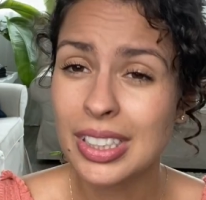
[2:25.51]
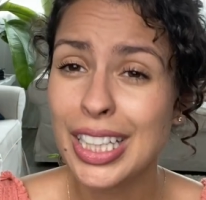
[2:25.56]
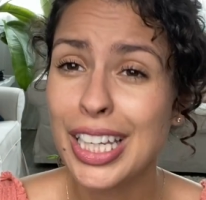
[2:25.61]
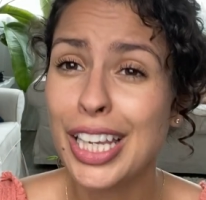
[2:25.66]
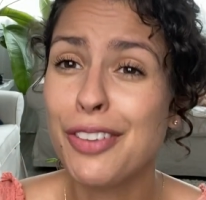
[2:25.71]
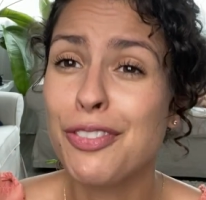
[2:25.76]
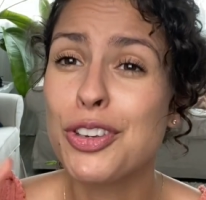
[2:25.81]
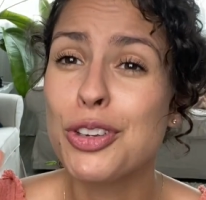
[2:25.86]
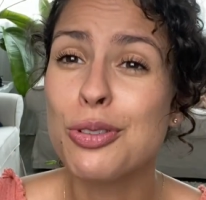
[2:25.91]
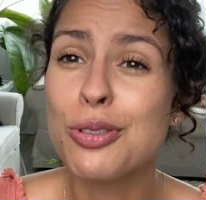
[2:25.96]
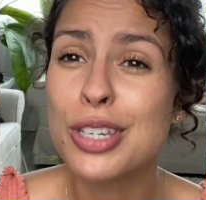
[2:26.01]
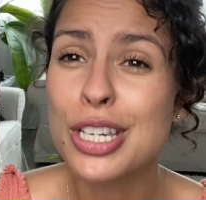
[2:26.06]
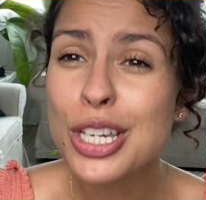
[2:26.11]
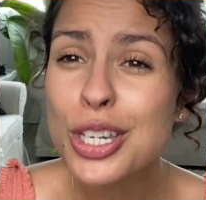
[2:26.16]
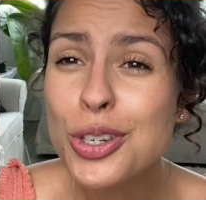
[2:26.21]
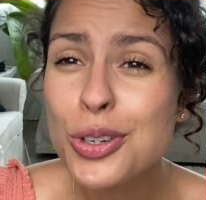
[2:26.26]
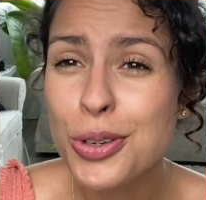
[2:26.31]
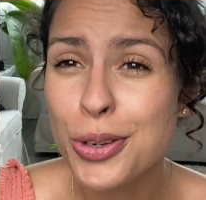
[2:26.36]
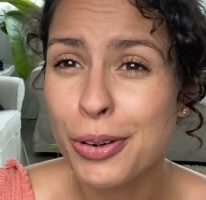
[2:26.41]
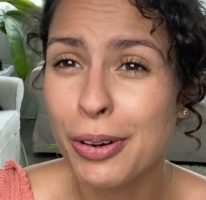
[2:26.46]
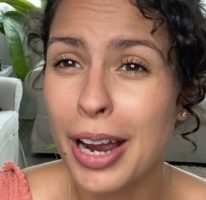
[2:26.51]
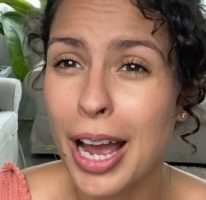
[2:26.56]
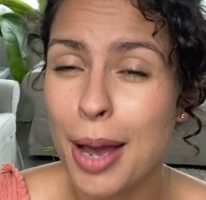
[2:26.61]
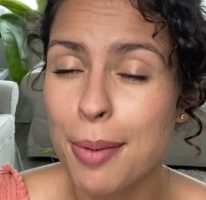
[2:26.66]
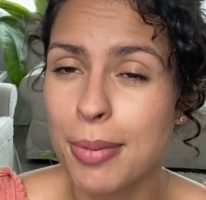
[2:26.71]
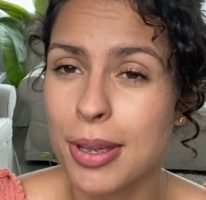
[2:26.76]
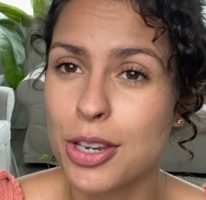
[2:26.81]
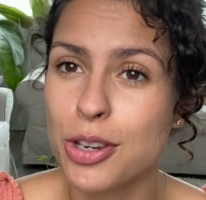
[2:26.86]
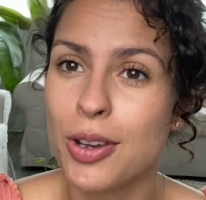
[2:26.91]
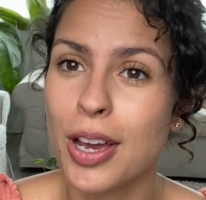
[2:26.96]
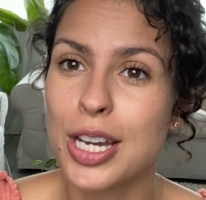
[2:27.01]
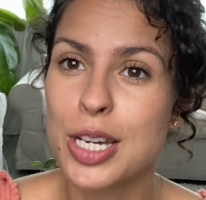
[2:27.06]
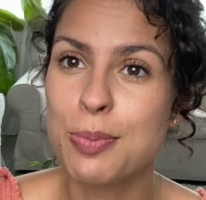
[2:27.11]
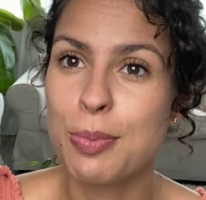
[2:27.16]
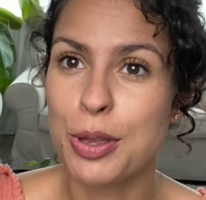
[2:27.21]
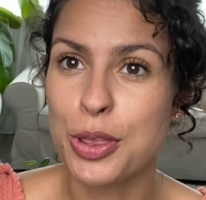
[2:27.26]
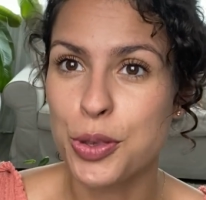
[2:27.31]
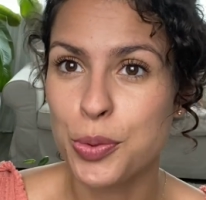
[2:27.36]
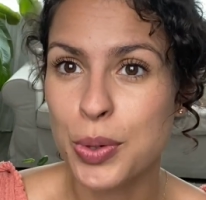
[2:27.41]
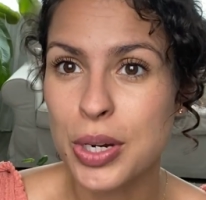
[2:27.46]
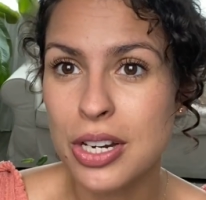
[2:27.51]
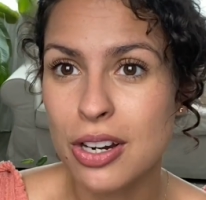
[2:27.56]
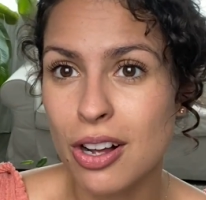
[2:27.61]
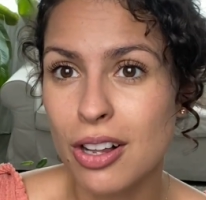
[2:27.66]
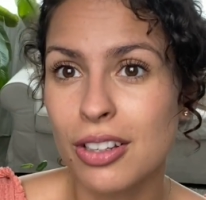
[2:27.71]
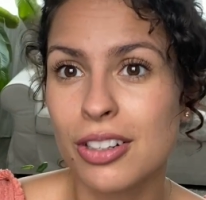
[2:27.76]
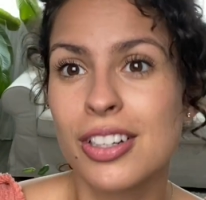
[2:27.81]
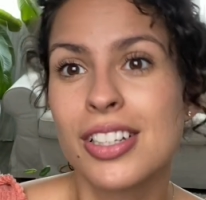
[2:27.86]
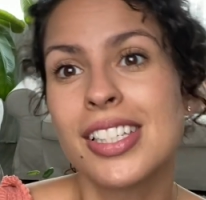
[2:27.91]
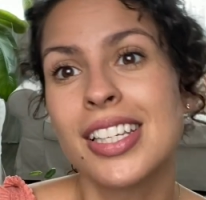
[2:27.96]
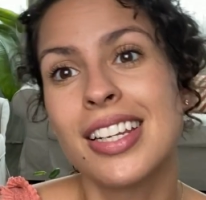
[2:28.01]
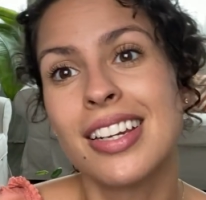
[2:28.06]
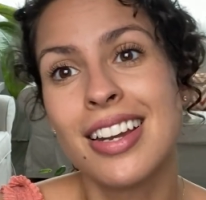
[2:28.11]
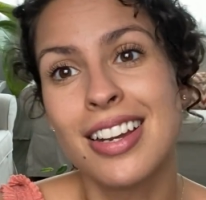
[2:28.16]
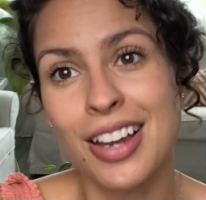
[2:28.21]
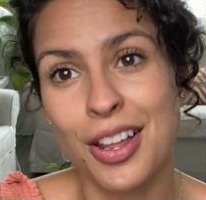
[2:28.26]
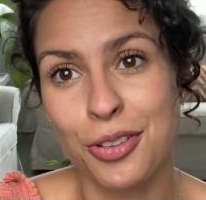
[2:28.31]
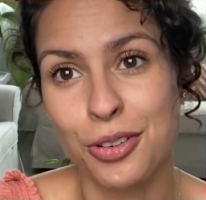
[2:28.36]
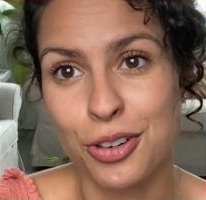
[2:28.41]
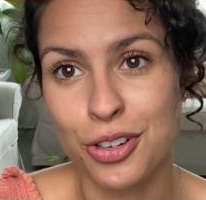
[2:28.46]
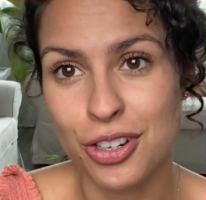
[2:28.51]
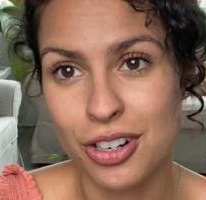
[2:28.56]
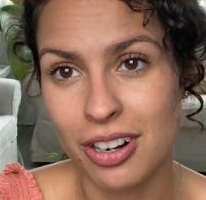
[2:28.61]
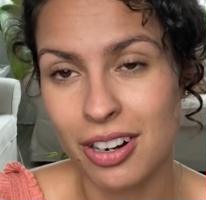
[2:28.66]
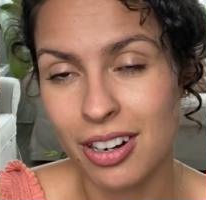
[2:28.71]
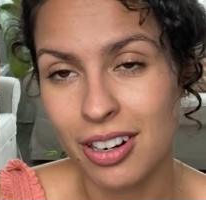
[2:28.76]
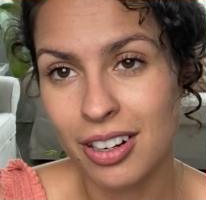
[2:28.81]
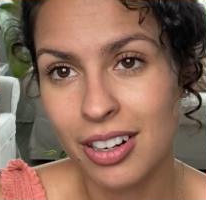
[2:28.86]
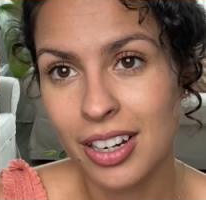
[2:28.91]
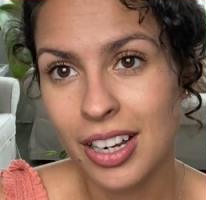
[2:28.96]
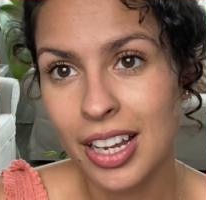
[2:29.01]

If you didn't do your habit, you had to put $3 in another jar.